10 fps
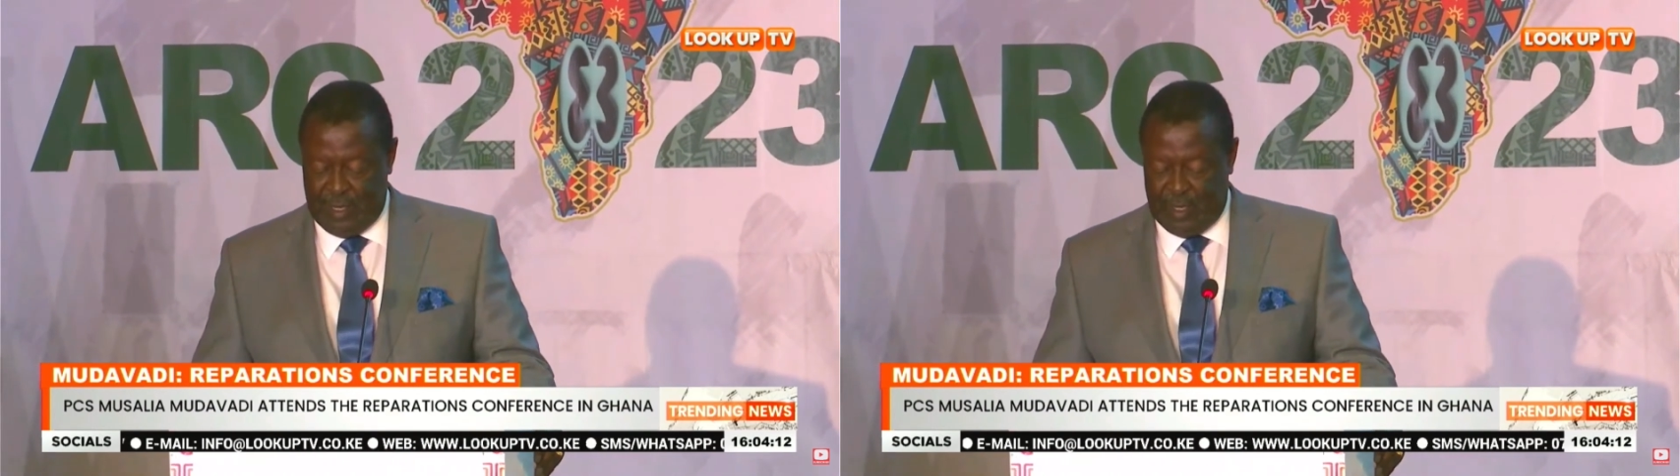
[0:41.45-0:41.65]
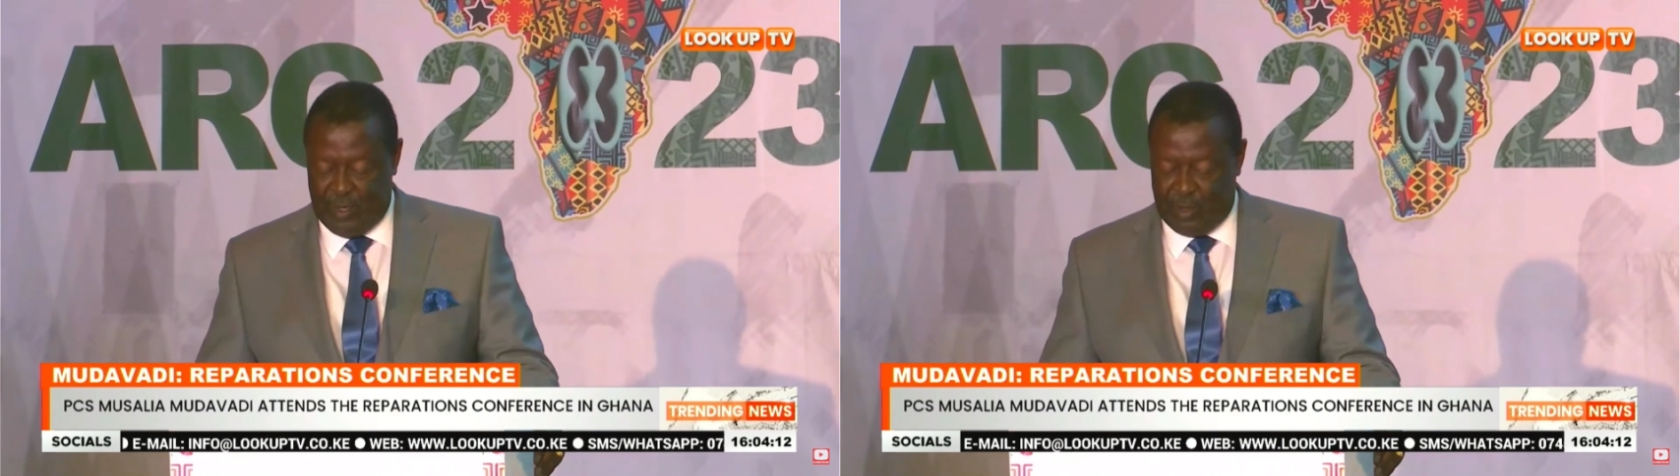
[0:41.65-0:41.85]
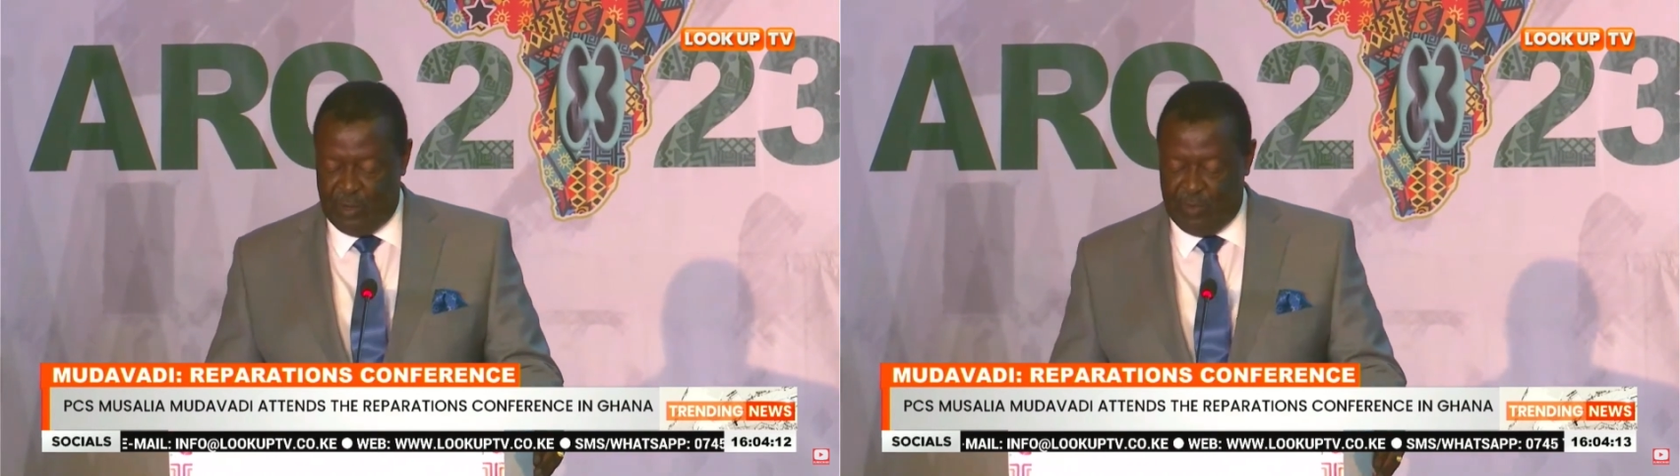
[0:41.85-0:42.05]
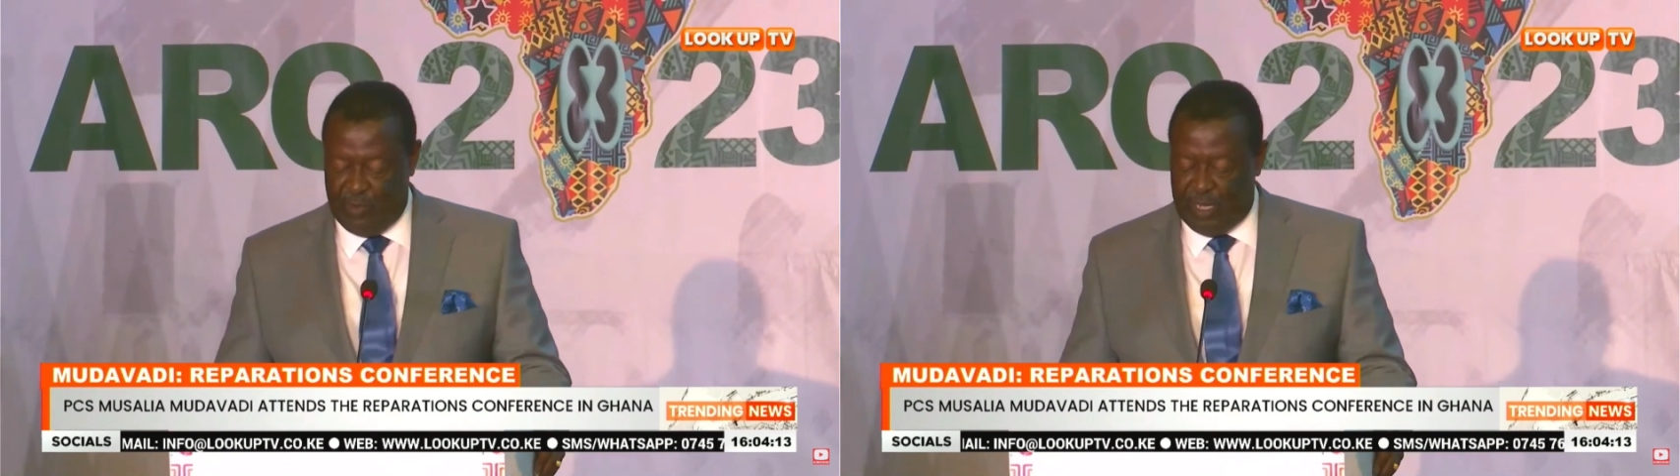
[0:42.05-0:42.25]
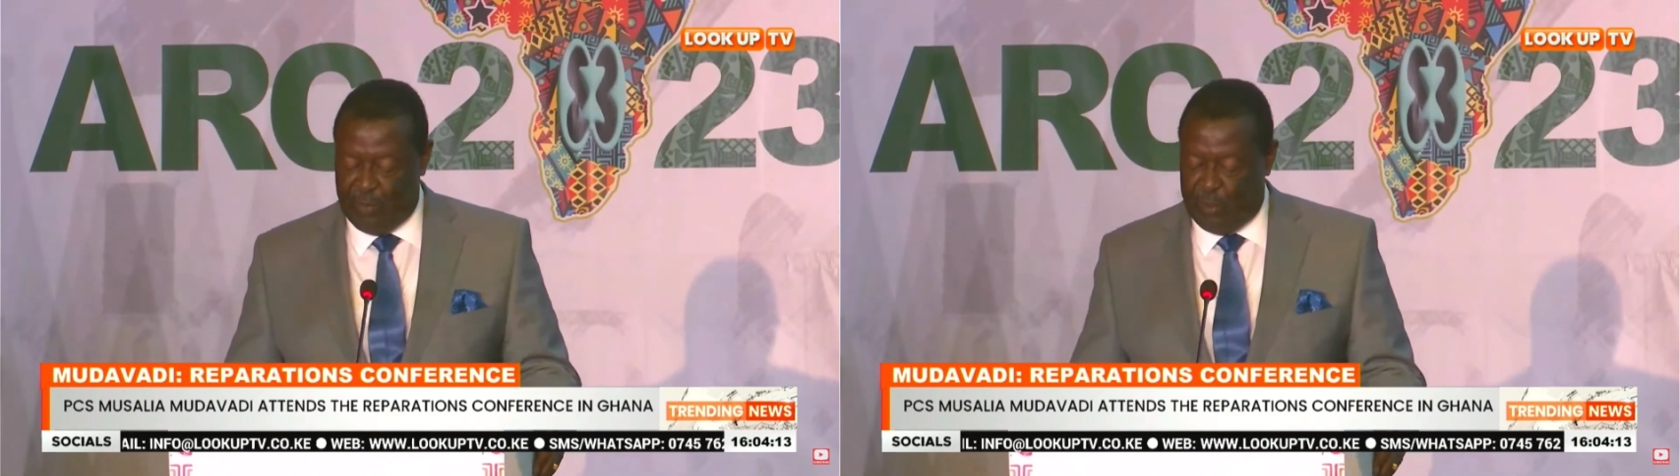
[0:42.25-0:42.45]
to convey
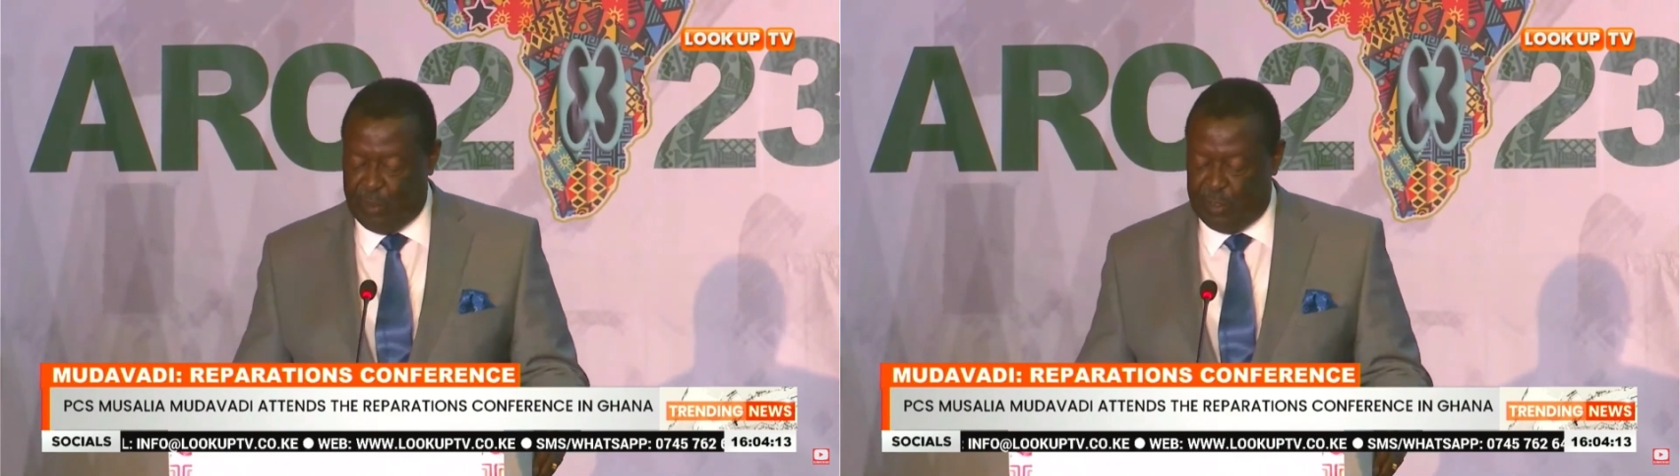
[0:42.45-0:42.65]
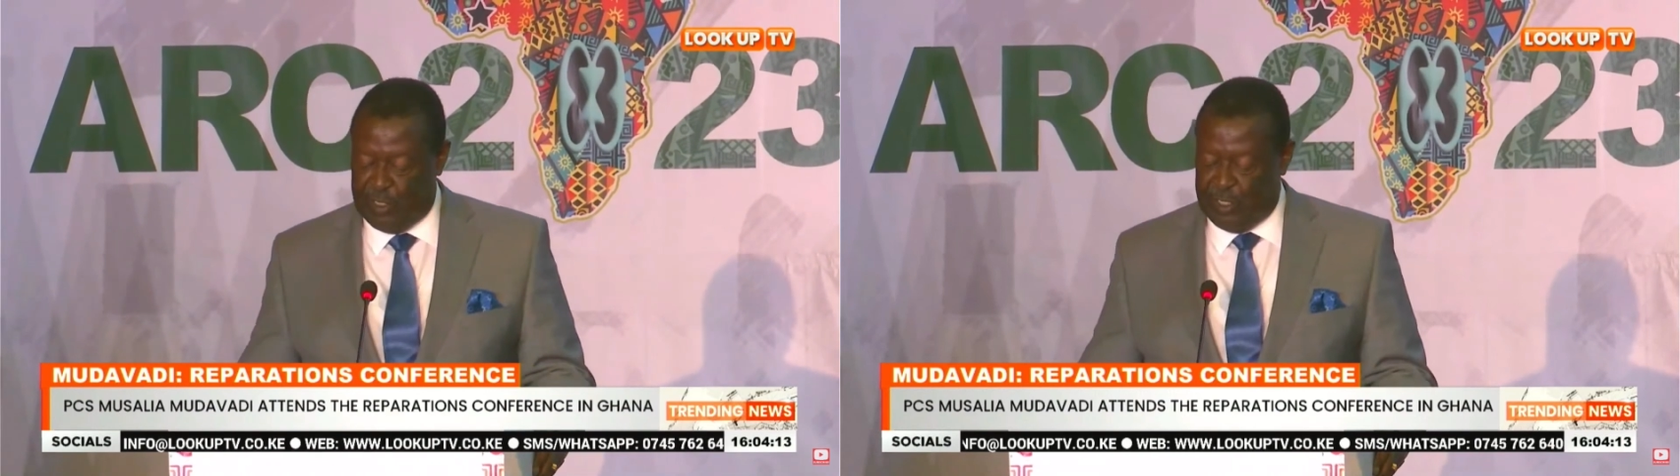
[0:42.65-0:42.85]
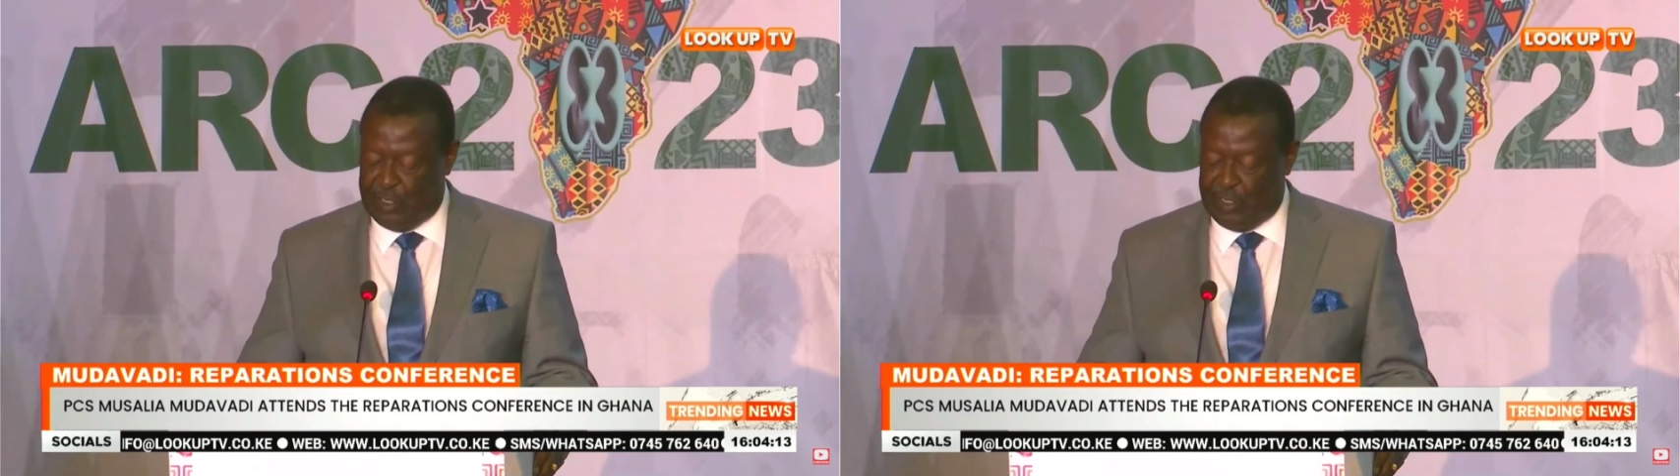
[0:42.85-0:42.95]
apologies